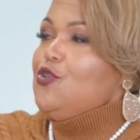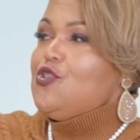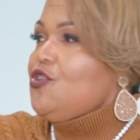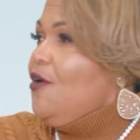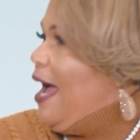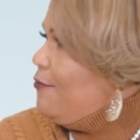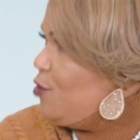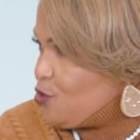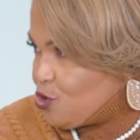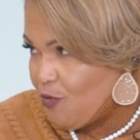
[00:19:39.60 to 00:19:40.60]
You still have
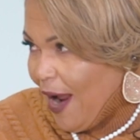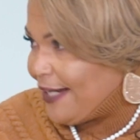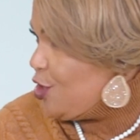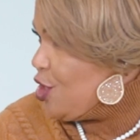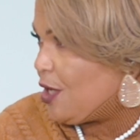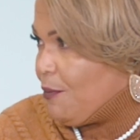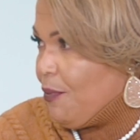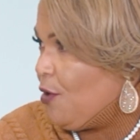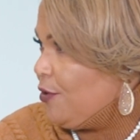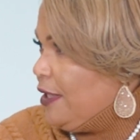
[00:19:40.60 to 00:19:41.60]
your strategy
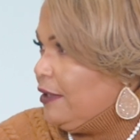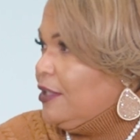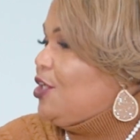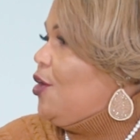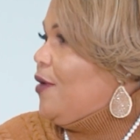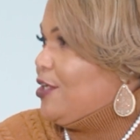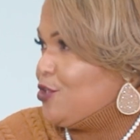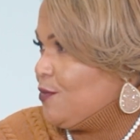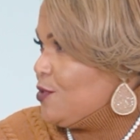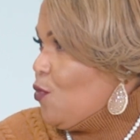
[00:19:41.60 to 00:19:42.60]
component, in
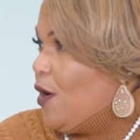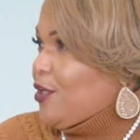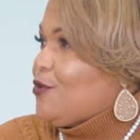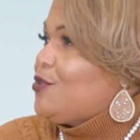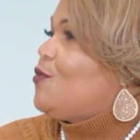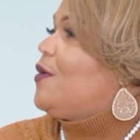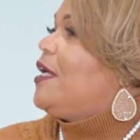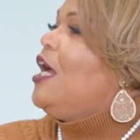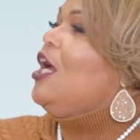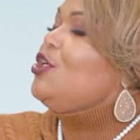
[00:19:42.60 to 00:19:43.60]
terms of what you're doing.
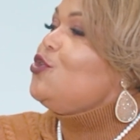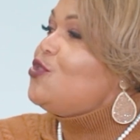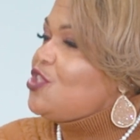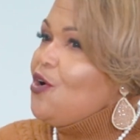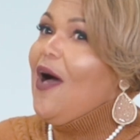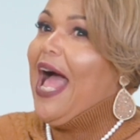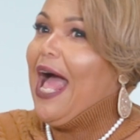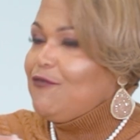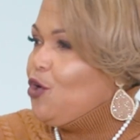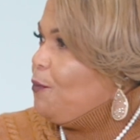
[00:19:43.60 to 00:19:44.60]
You still
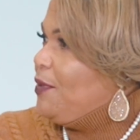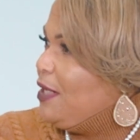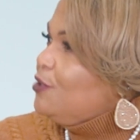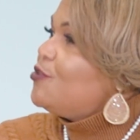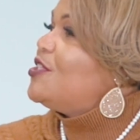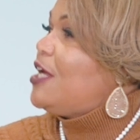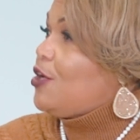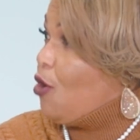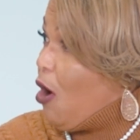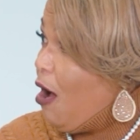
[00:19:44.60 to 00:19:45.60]
have your pillars that
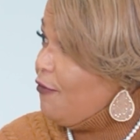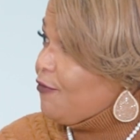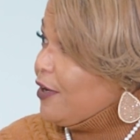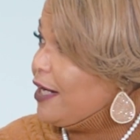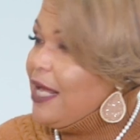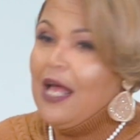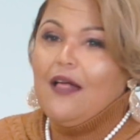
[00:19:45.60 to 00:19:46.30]
you're offering.